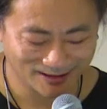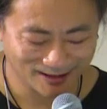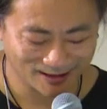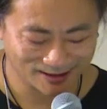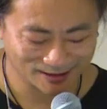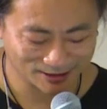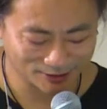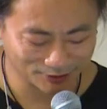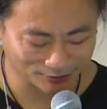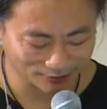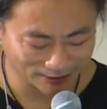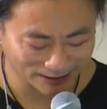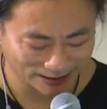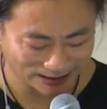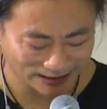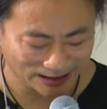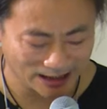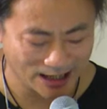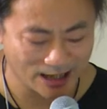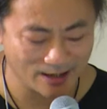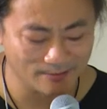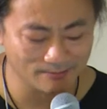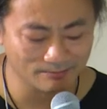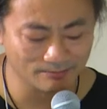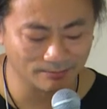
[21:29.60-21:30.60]
is to
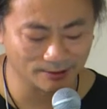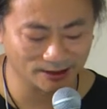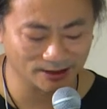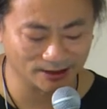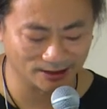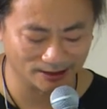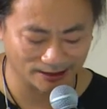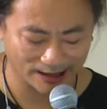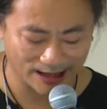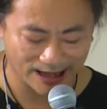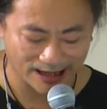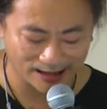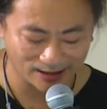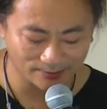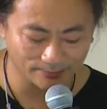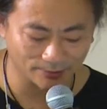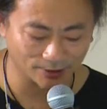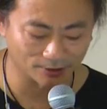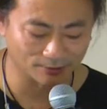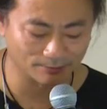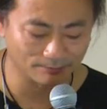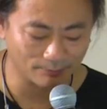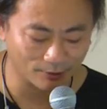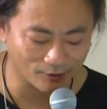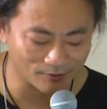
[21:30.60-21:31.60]

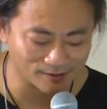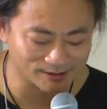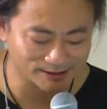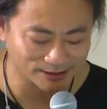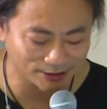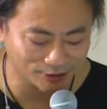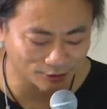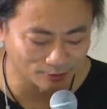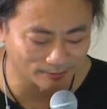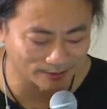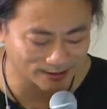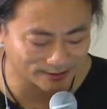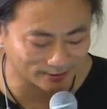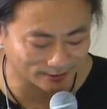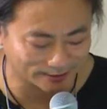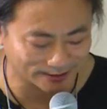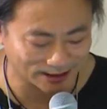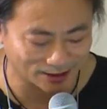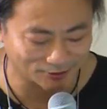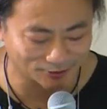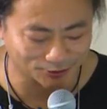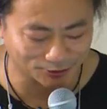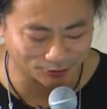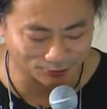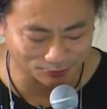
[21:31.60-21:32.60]
enable post-human
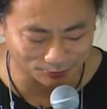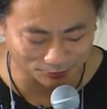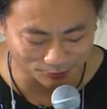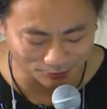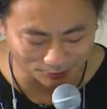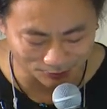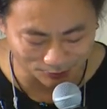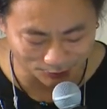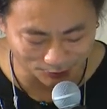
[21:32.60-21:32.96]
society to